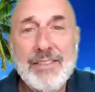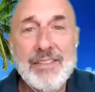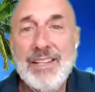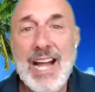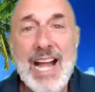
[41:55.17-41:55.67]

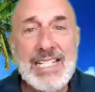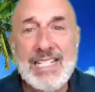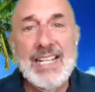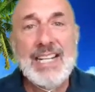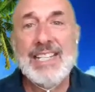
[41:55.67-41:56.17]
You're going to
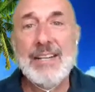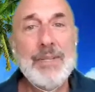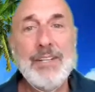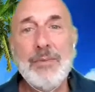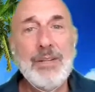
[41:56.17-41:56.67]
isolate them,
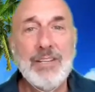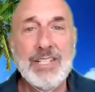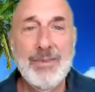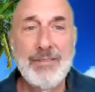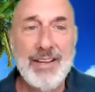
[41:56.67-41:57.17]
and nobody
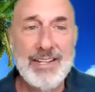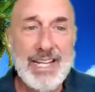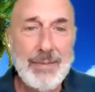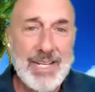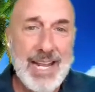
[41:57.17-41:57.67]
wants to be around a
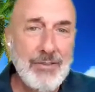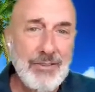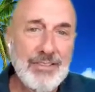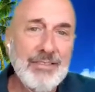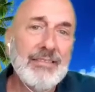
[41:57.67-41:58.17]
Debbie
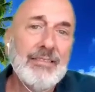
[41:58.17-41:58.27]
Downer.